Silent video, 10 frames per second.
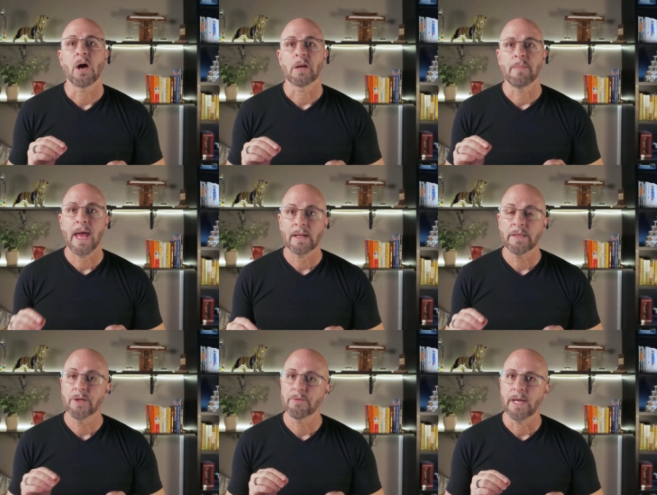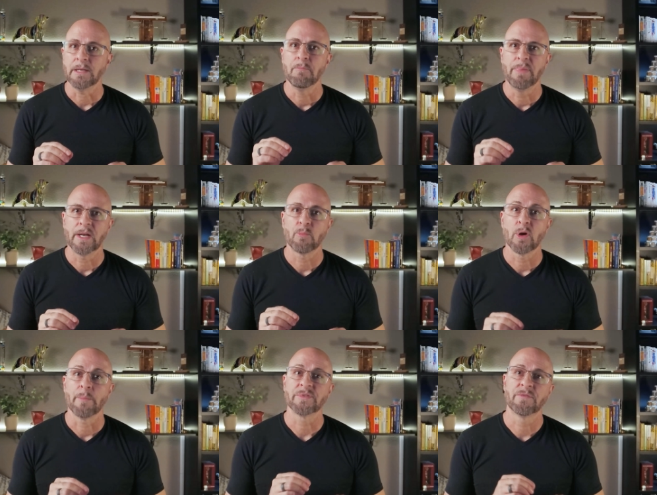automatically create better
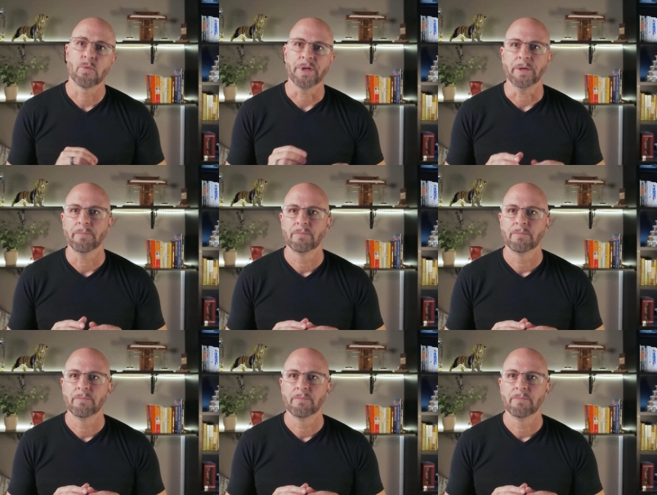prompts for you.